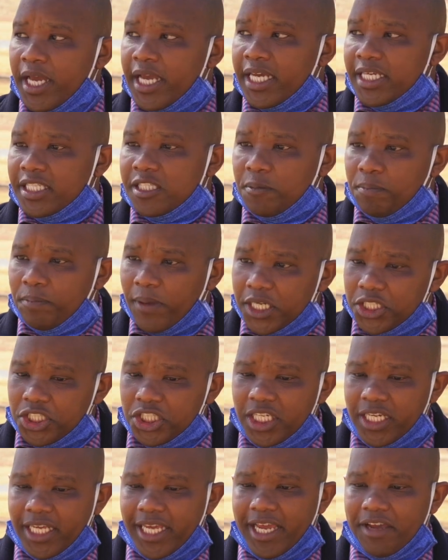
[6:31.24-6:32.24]

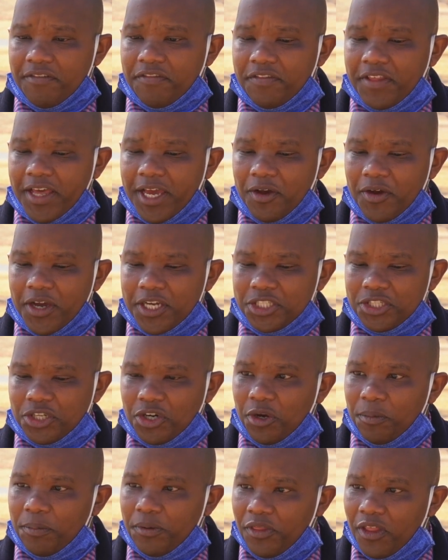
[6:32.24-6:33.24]
Especially if they're going to
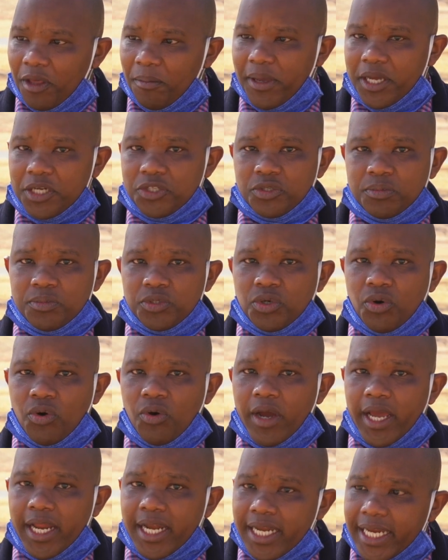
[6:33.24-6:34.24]
open their bedroom door
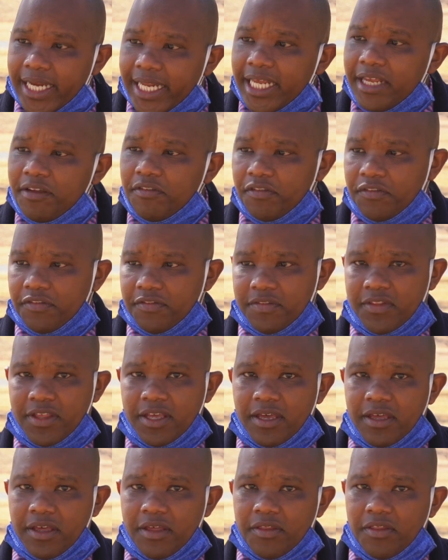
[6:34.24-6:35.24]
and leave
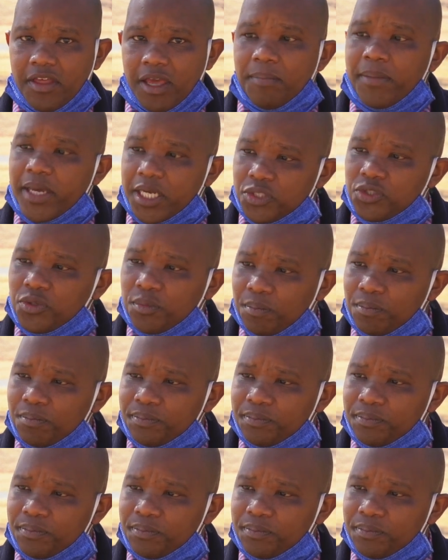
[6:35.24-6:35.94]
their bedroom.